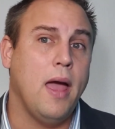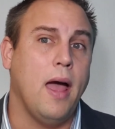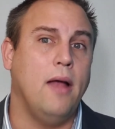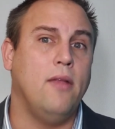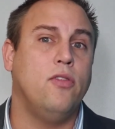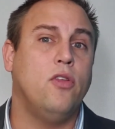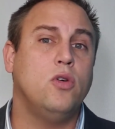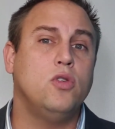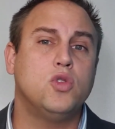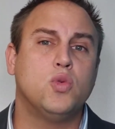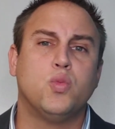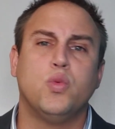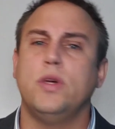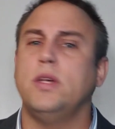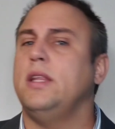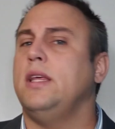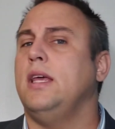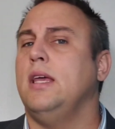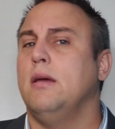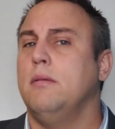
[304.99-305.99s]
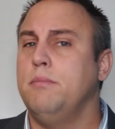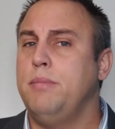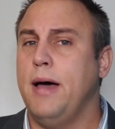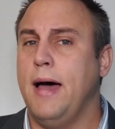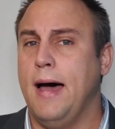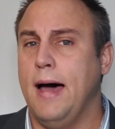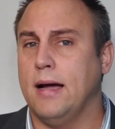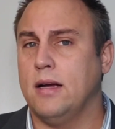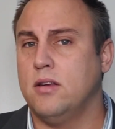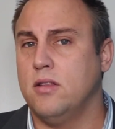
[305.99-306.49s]
And those really
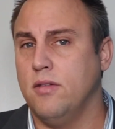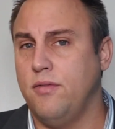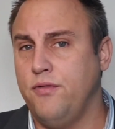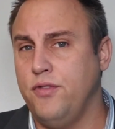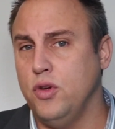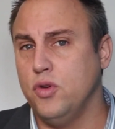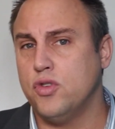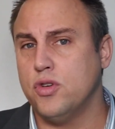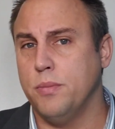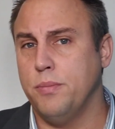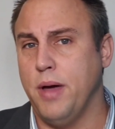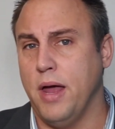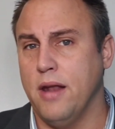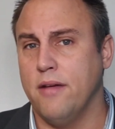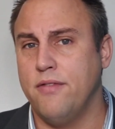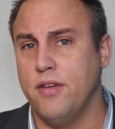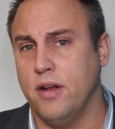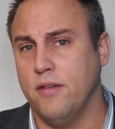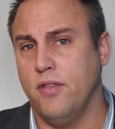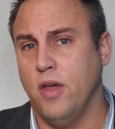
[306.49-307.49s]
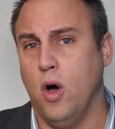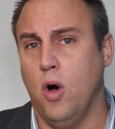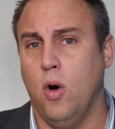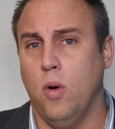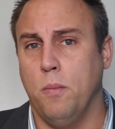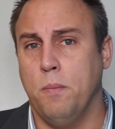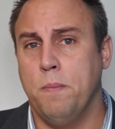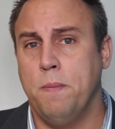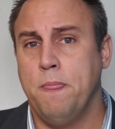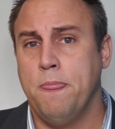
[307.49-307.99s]
impact the future benefit of the
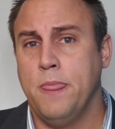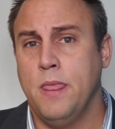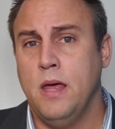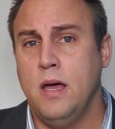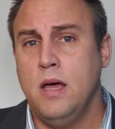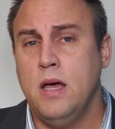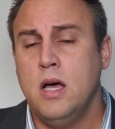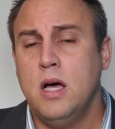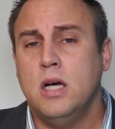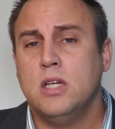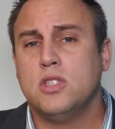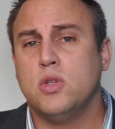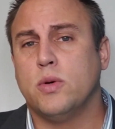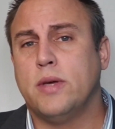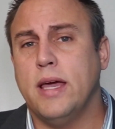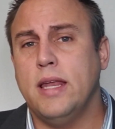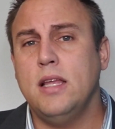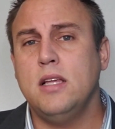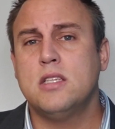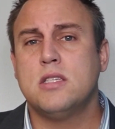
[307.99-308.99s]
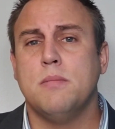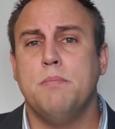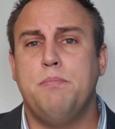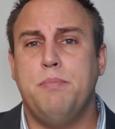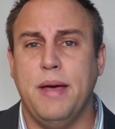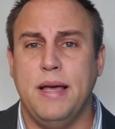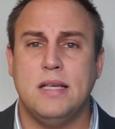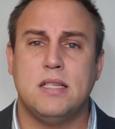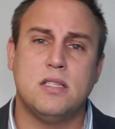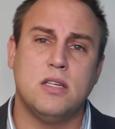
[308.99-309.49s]
home. So getting some
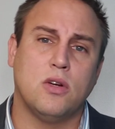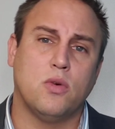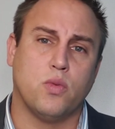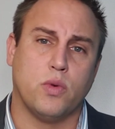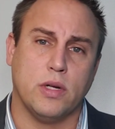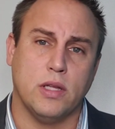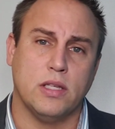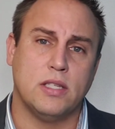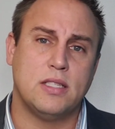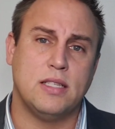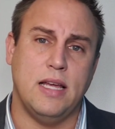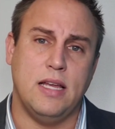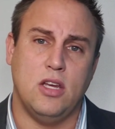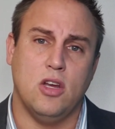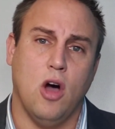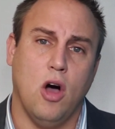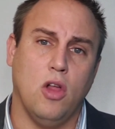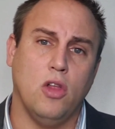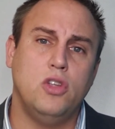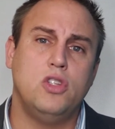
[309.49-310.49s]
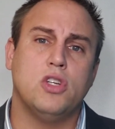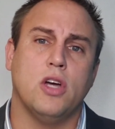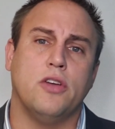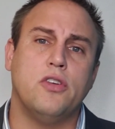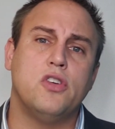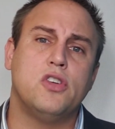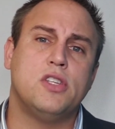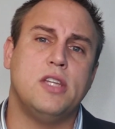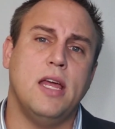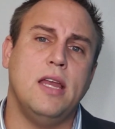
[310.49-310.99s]
basic real estate knowledge,
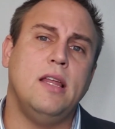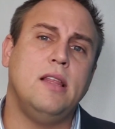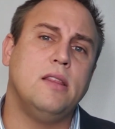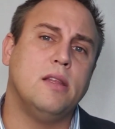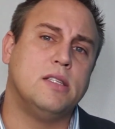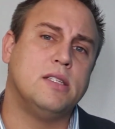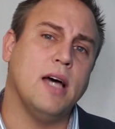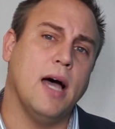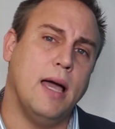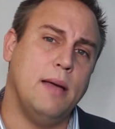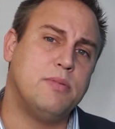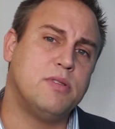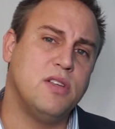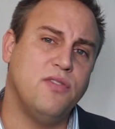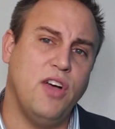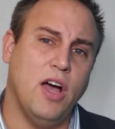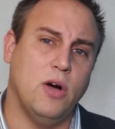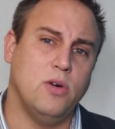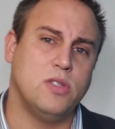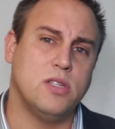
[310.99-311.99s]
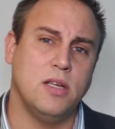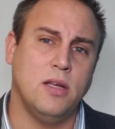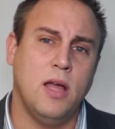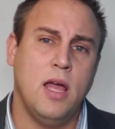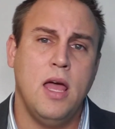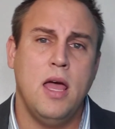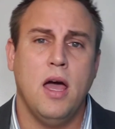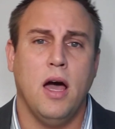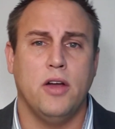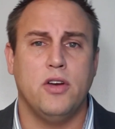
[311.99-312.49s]
understanding the types of
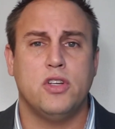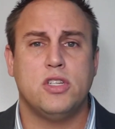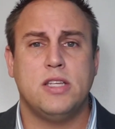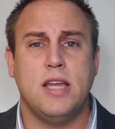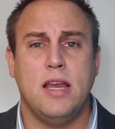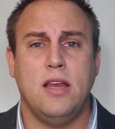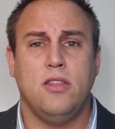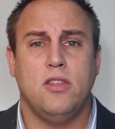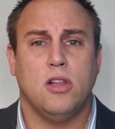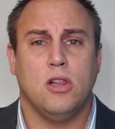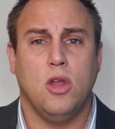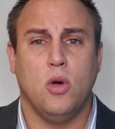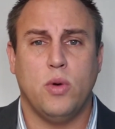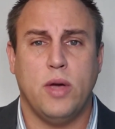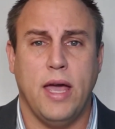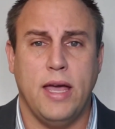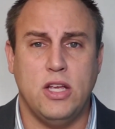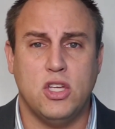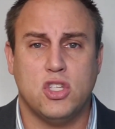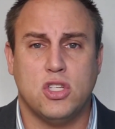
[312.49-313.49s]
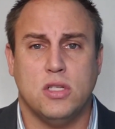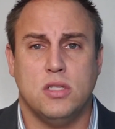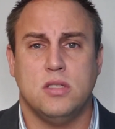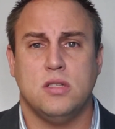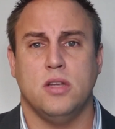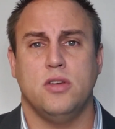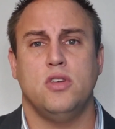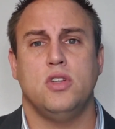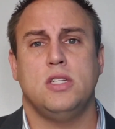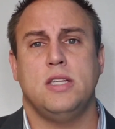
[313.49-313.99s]
housing, understanding the
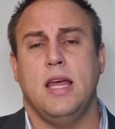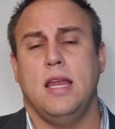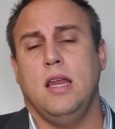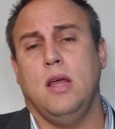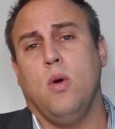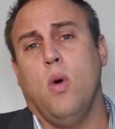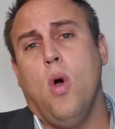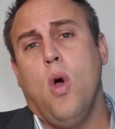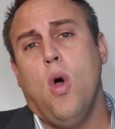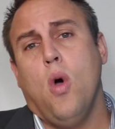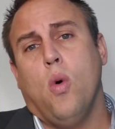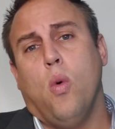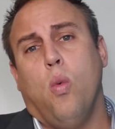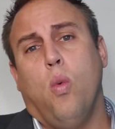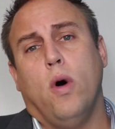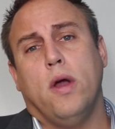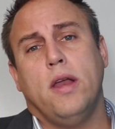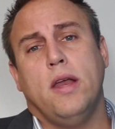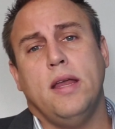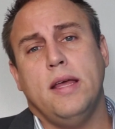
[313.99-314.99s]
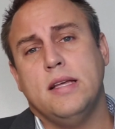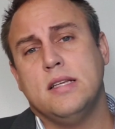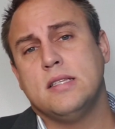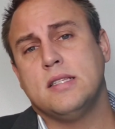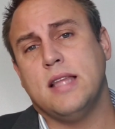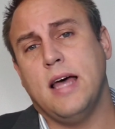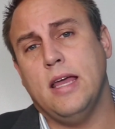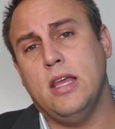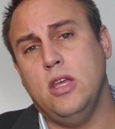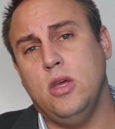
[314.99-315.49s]
locations, understanding what it
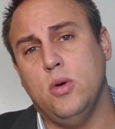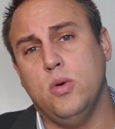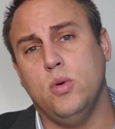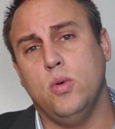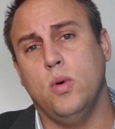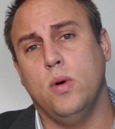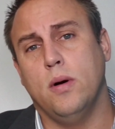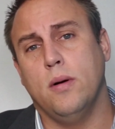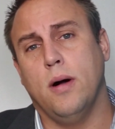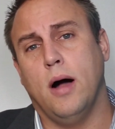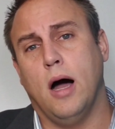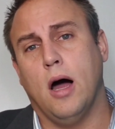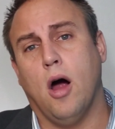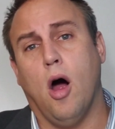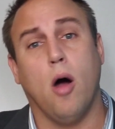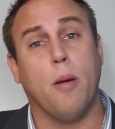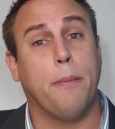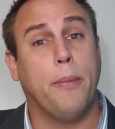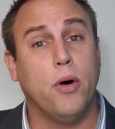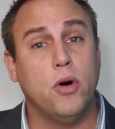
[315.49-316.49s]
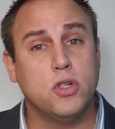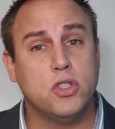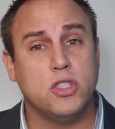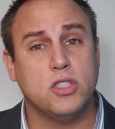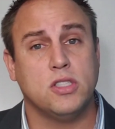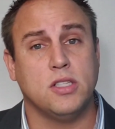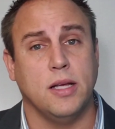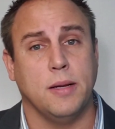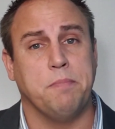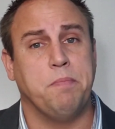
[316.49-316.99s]
is that you are
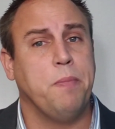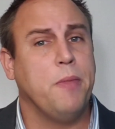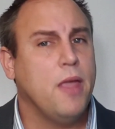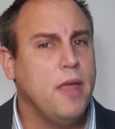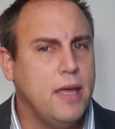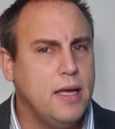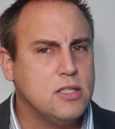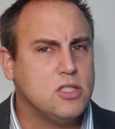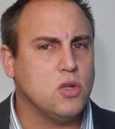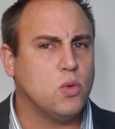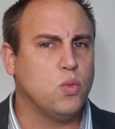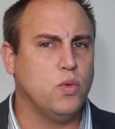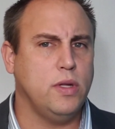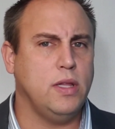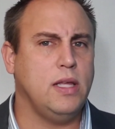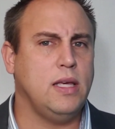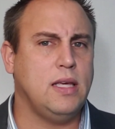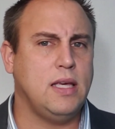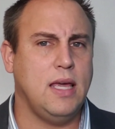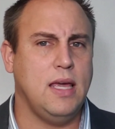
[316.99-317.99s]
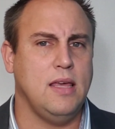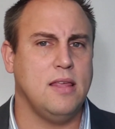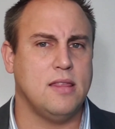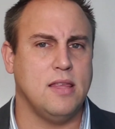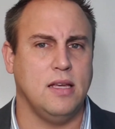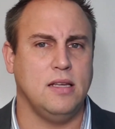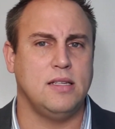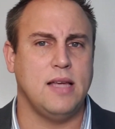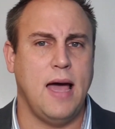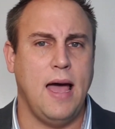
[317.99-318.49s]
purchasing, it's a really key
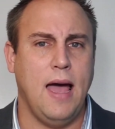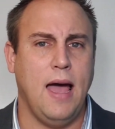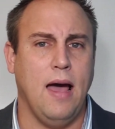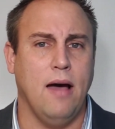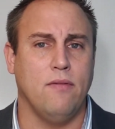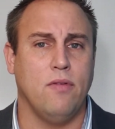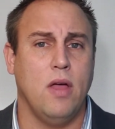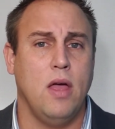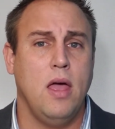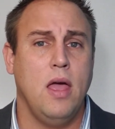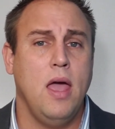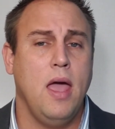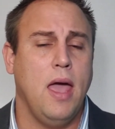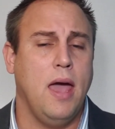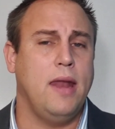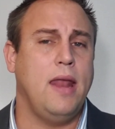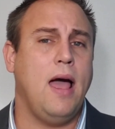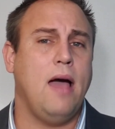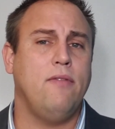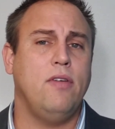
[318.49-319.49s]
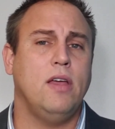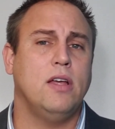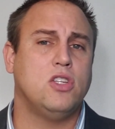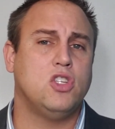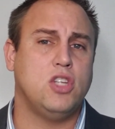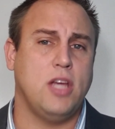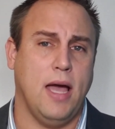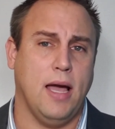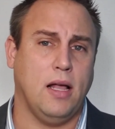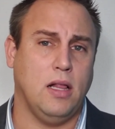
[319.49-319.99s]
thing to have. And having
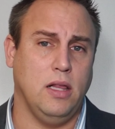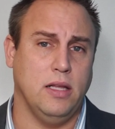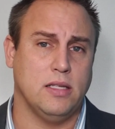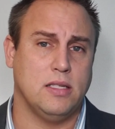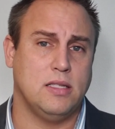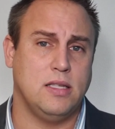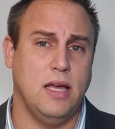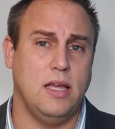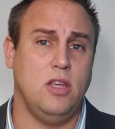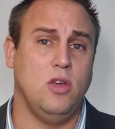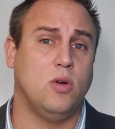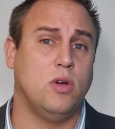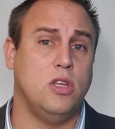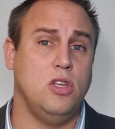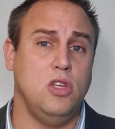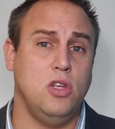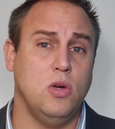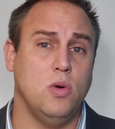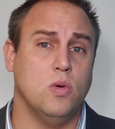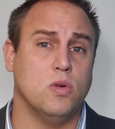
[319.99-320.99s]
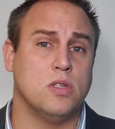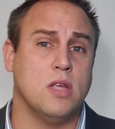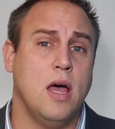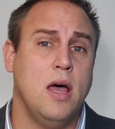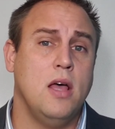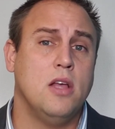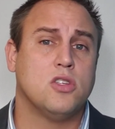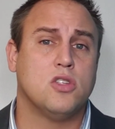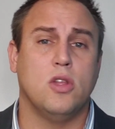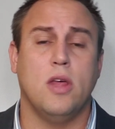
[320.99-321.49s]
a checklist that you can use
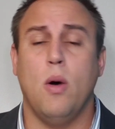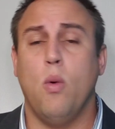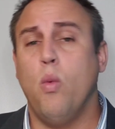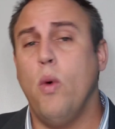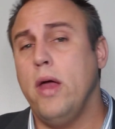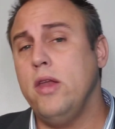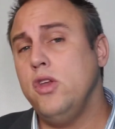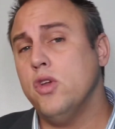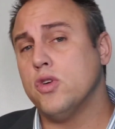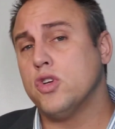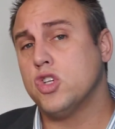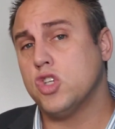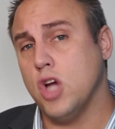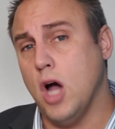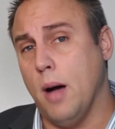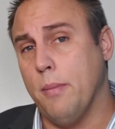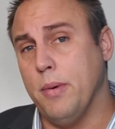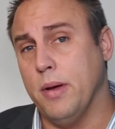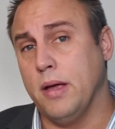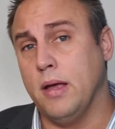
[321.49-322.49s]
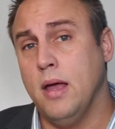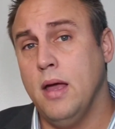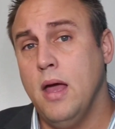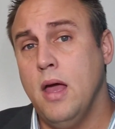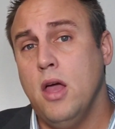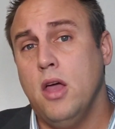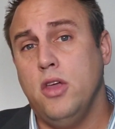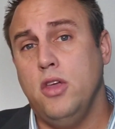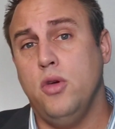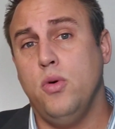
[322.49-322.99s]
so that when you're shopping,
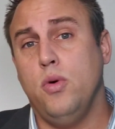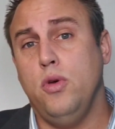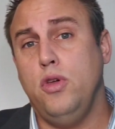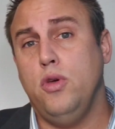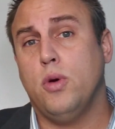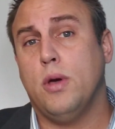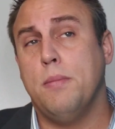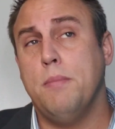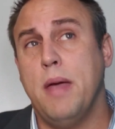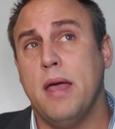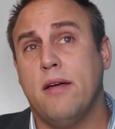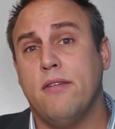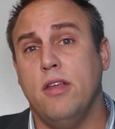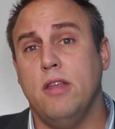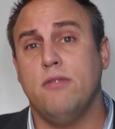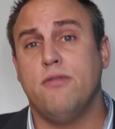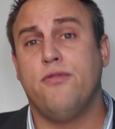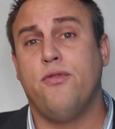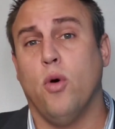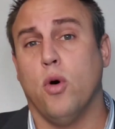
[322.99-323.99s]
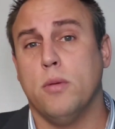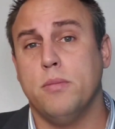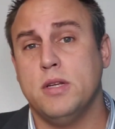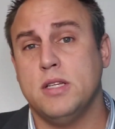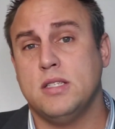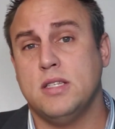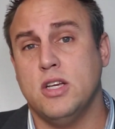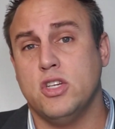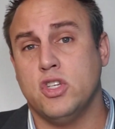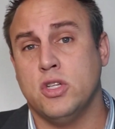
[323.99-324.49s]
you can make informed
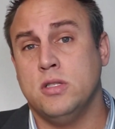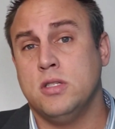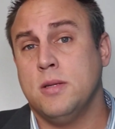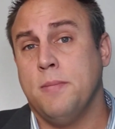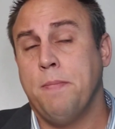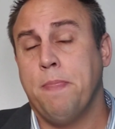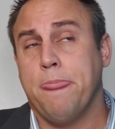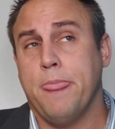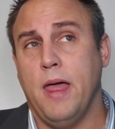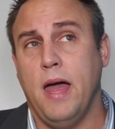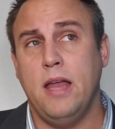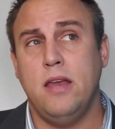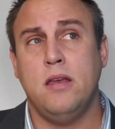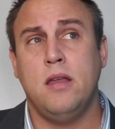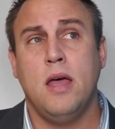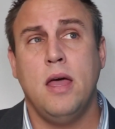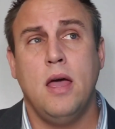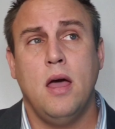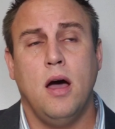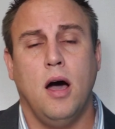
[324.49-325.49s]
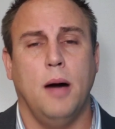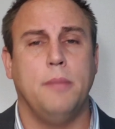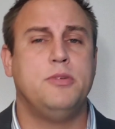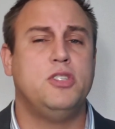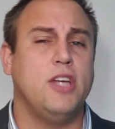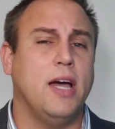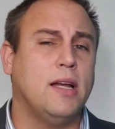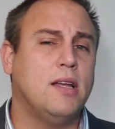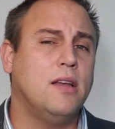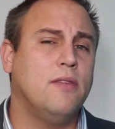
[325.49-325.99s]
decisions and
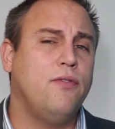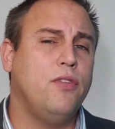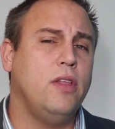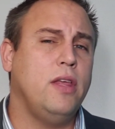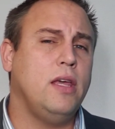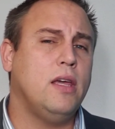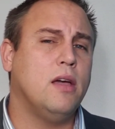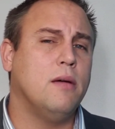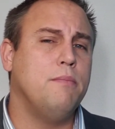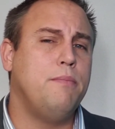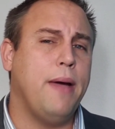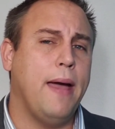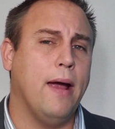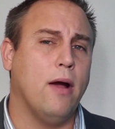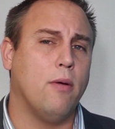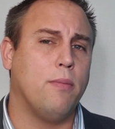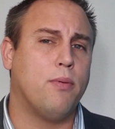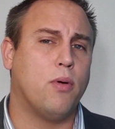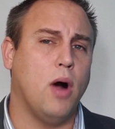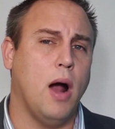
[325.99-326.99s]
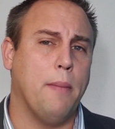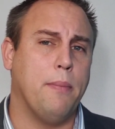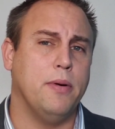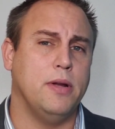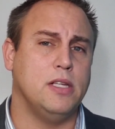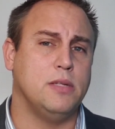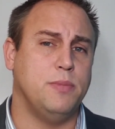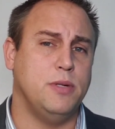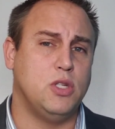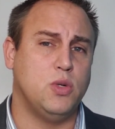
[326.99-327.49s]
objectively compare
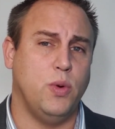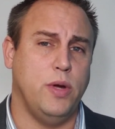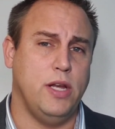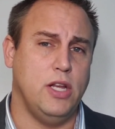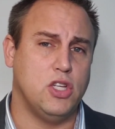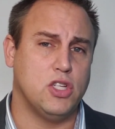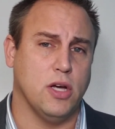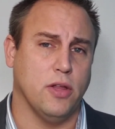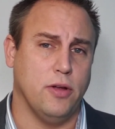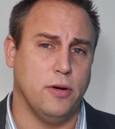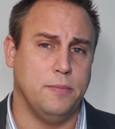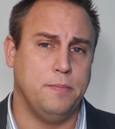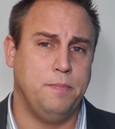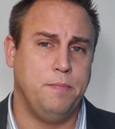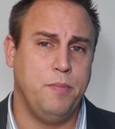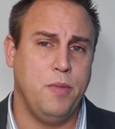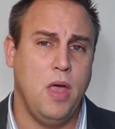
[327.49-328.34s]
properties between each other.